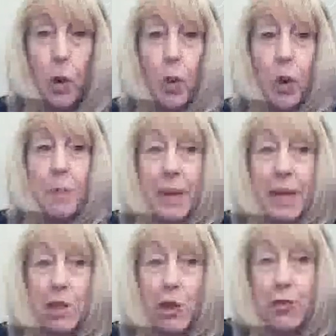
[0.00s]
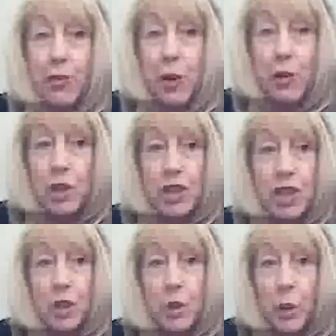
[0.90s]
or I may not focus
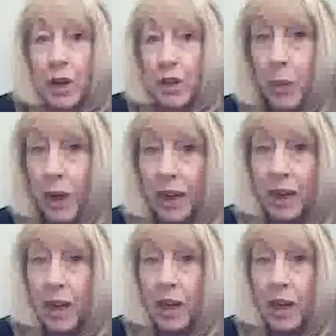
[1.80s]
in quite the way